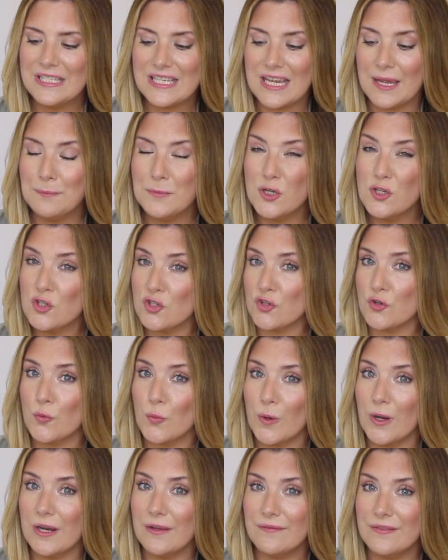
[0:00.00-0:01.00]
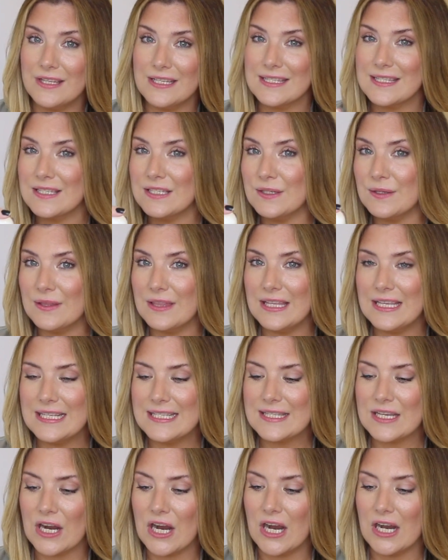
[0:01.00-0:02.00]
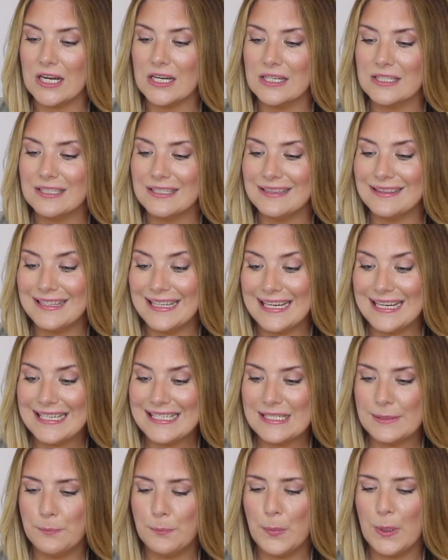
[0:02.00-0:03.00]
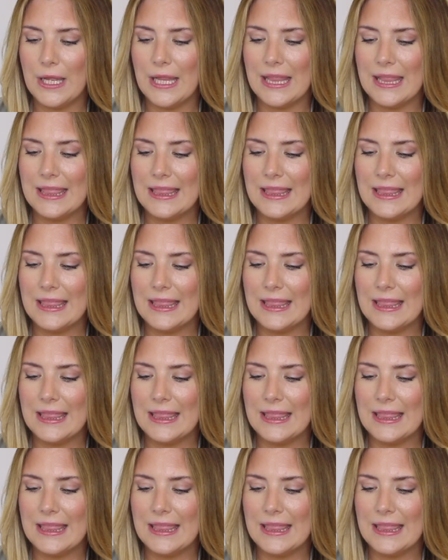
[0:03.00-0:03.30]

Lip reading: and I'm not sure if these two things are linked, but